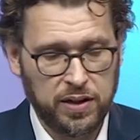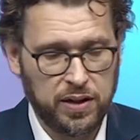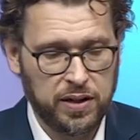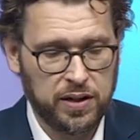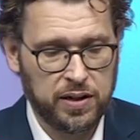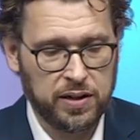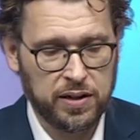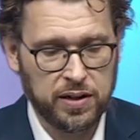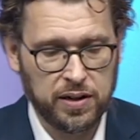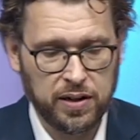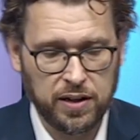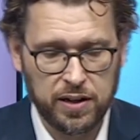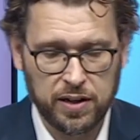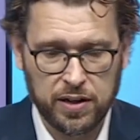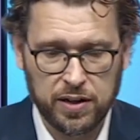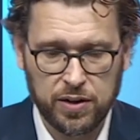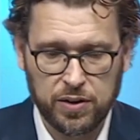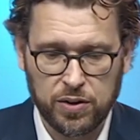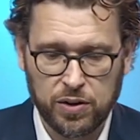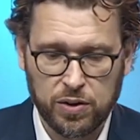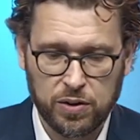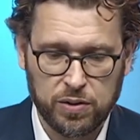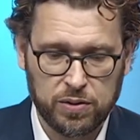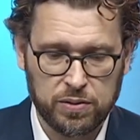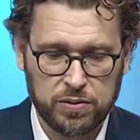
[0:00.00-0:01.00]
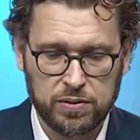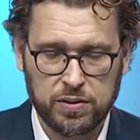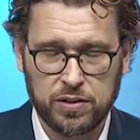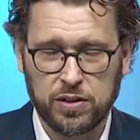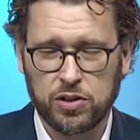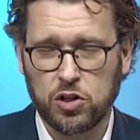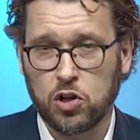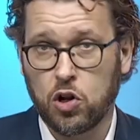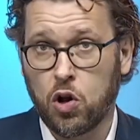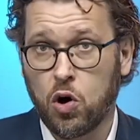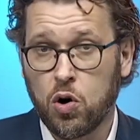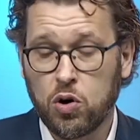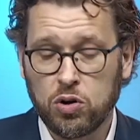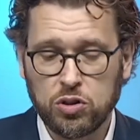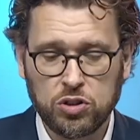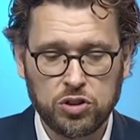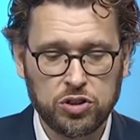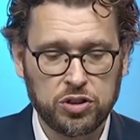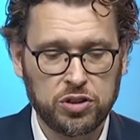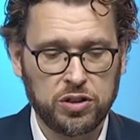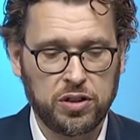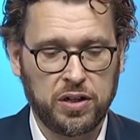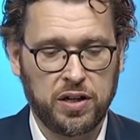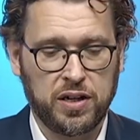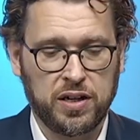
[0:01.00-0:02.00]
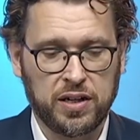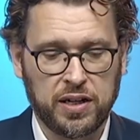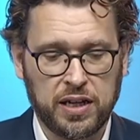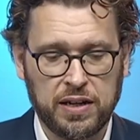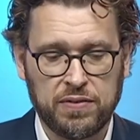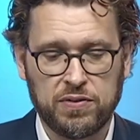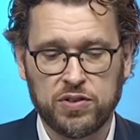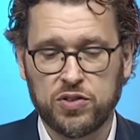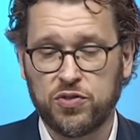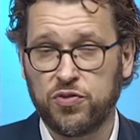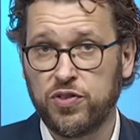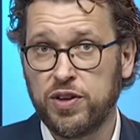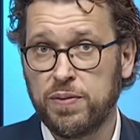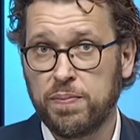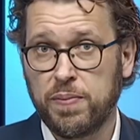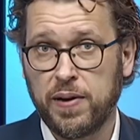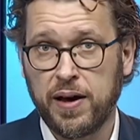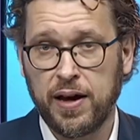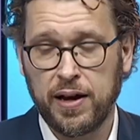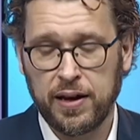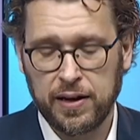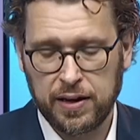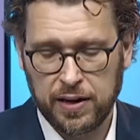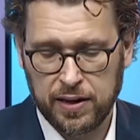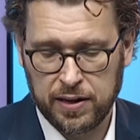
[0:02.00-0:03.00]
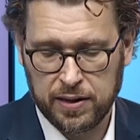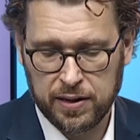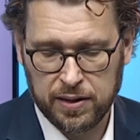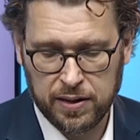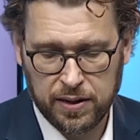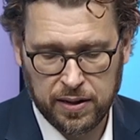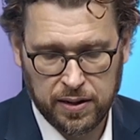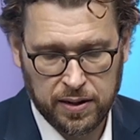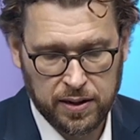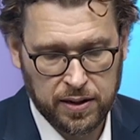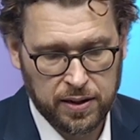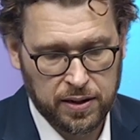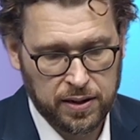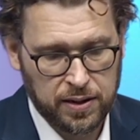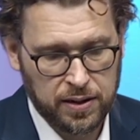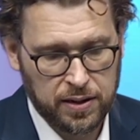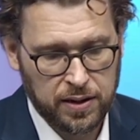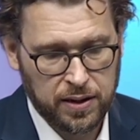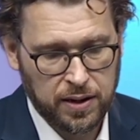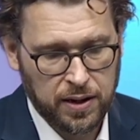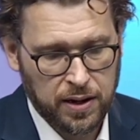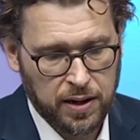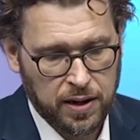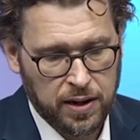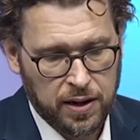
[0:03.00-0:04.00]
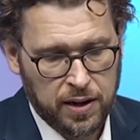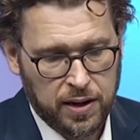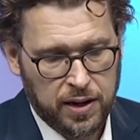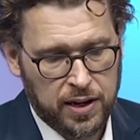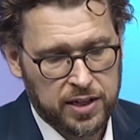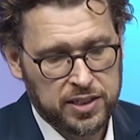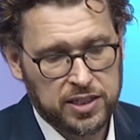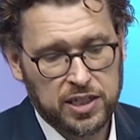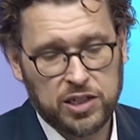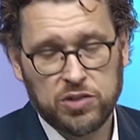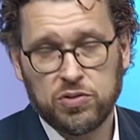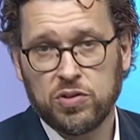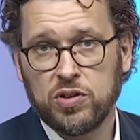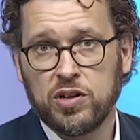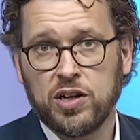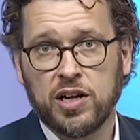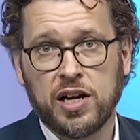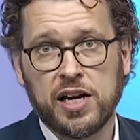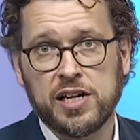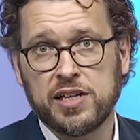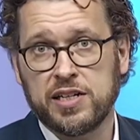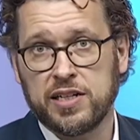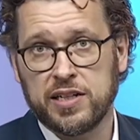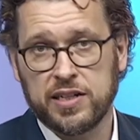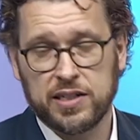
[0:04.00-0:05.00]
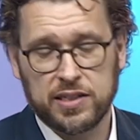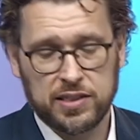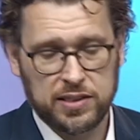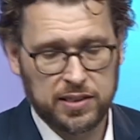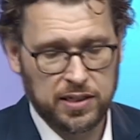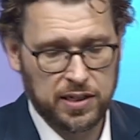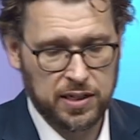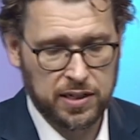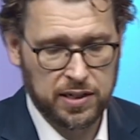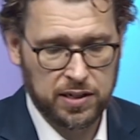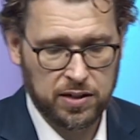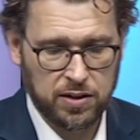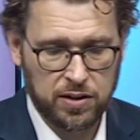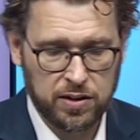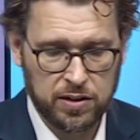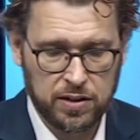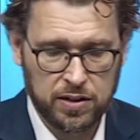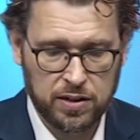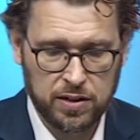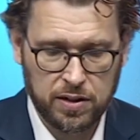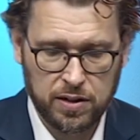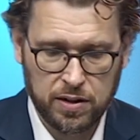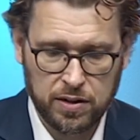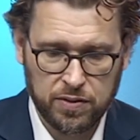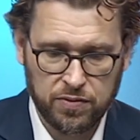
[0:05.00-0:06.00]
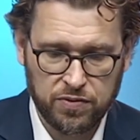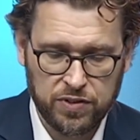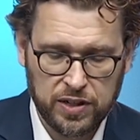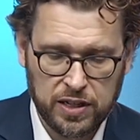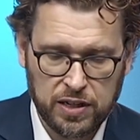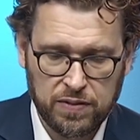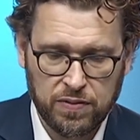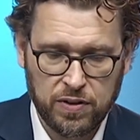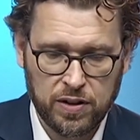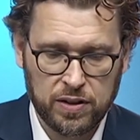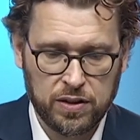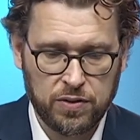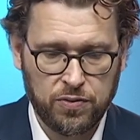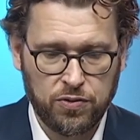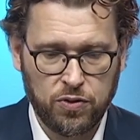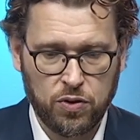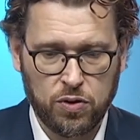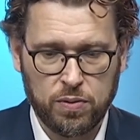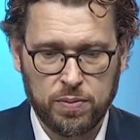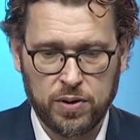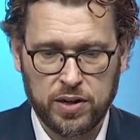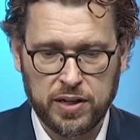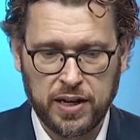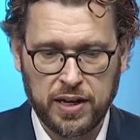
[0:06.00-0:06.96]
in in the launch, and give us feedback and etc. and ideas and on Viva, the former